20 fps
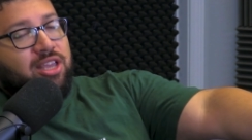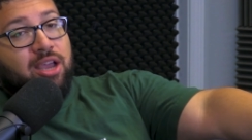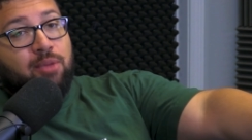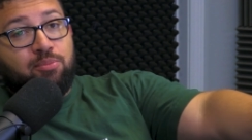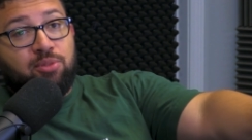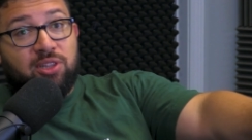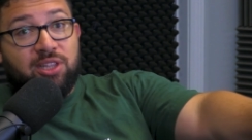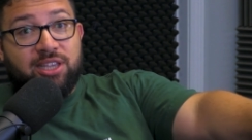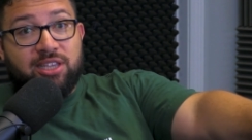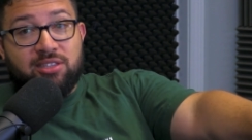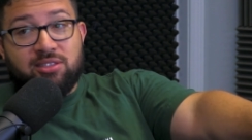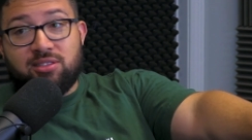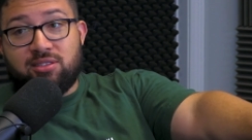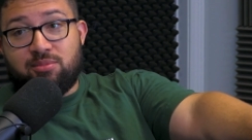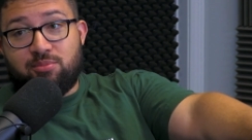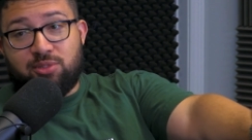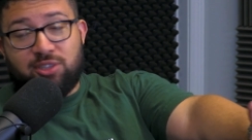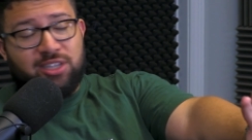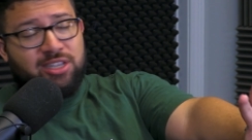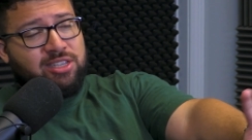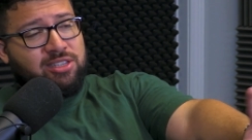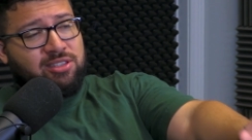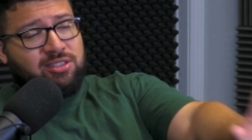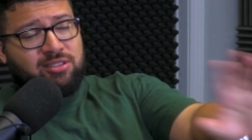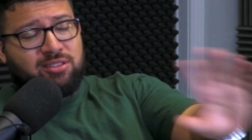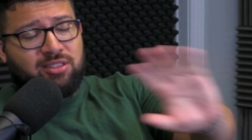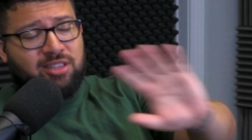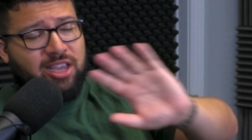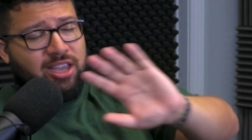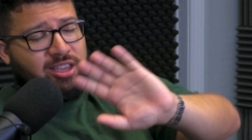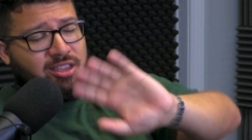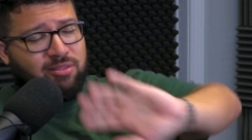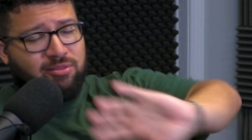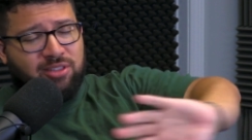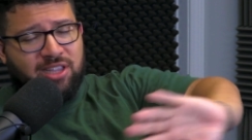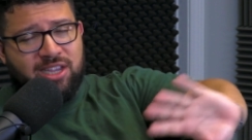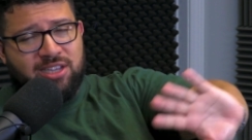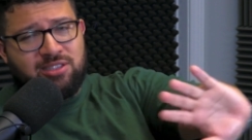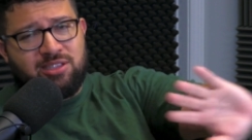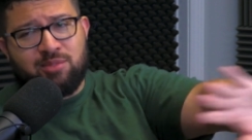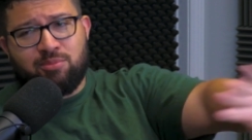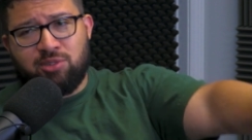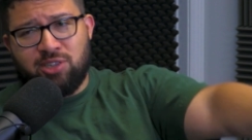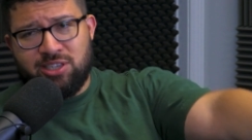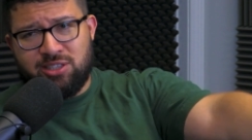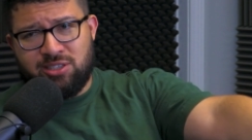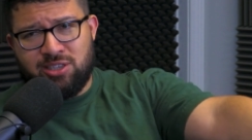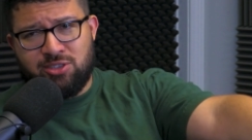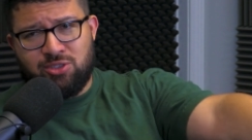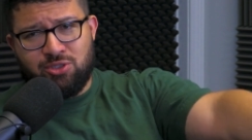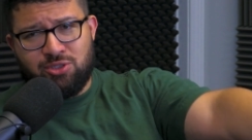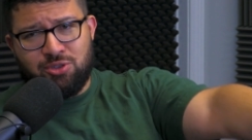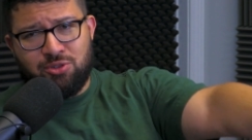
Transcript: yeah, please, please. Like I said, PlayStation